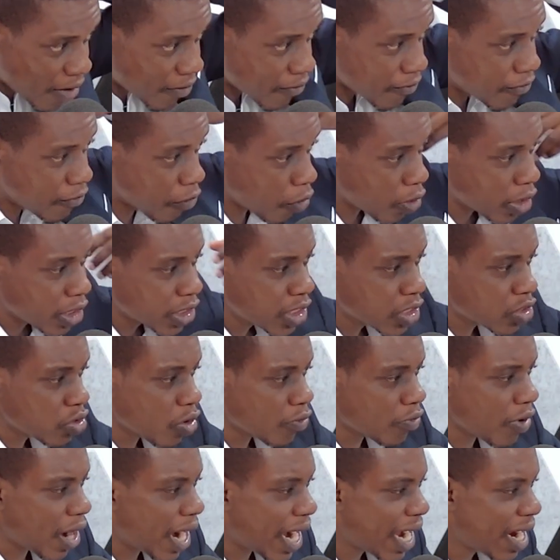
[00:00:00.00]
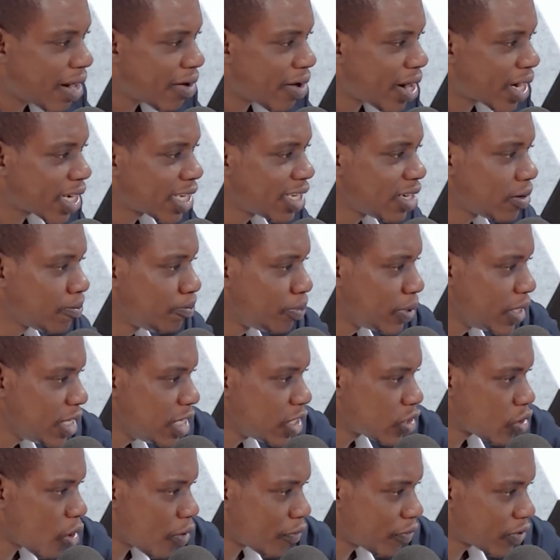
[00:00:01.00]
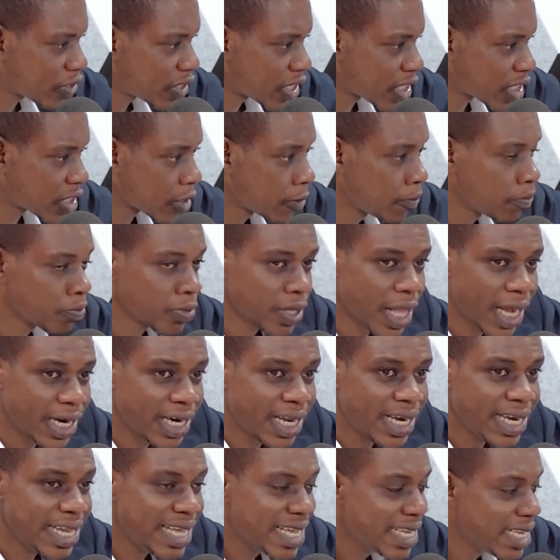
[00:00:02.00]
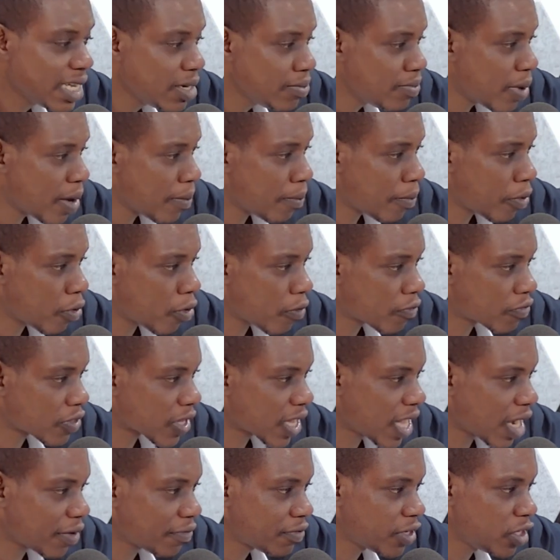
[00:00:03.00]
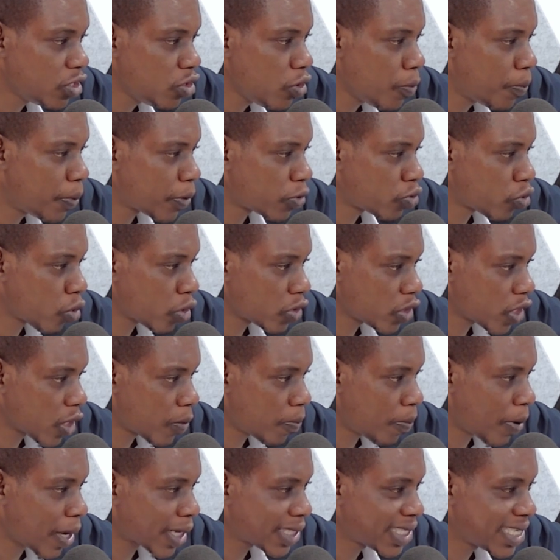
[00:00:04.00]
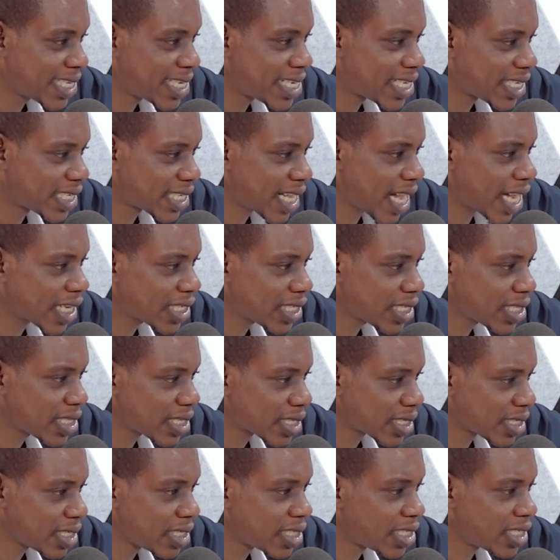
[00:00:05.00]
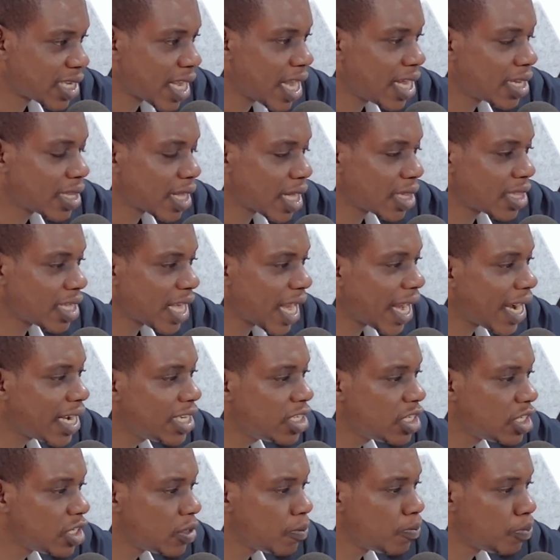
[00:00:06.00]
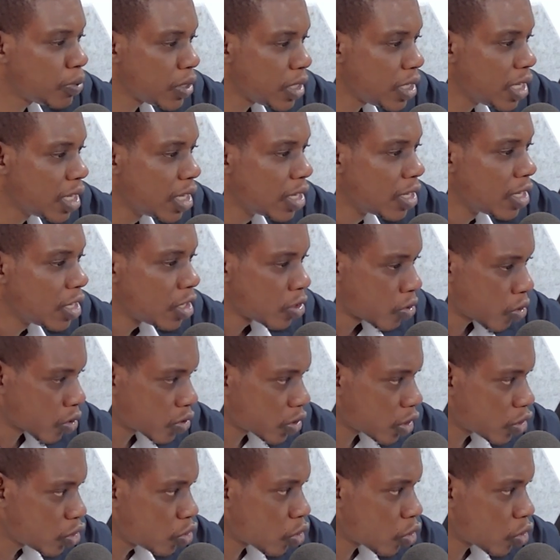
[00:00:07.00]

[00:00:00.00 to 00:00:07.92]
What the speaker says: voices of high-ranking police officers and a leading member of the governing New Patriotic Party discussing the concern that the IGP, Dr.